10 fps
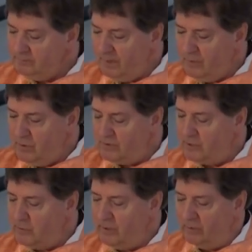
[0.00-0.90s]
Just
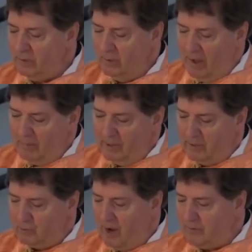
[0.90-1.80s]
as we don't know how many
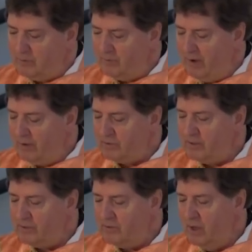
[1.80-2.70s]
scribes and
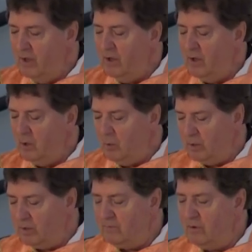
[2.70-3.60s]
Pharisees were
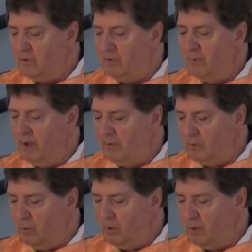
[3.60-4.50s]
converted by the
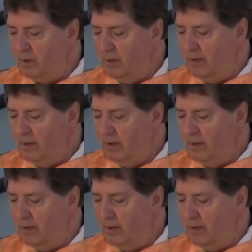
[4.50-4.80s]
Lord.